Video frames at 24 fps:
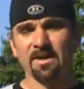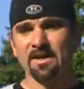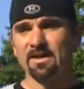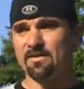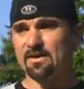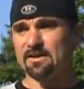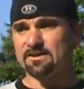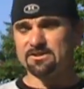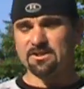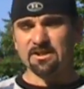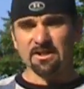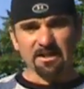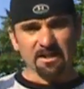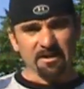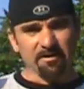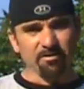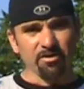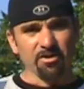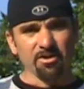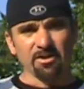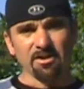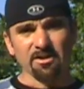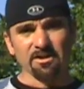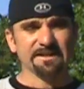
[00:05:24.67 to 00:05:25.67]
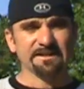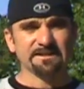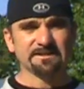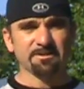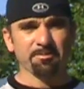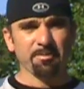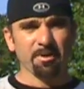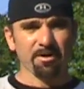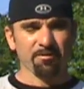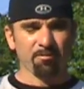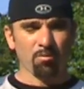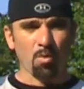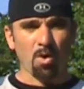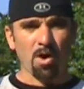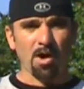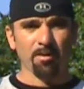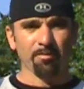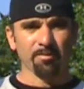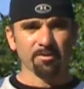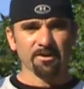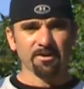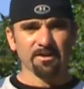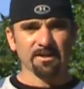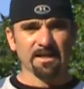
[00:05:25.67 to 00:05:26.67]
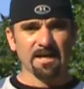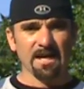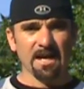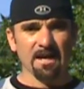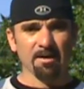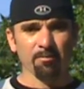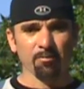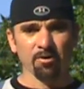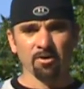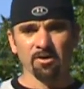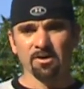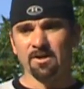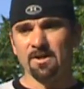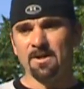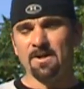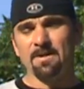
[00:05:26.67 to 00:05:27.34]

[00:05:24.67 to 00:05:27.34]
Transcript: That's going to give you the least amount of wobble in the camera.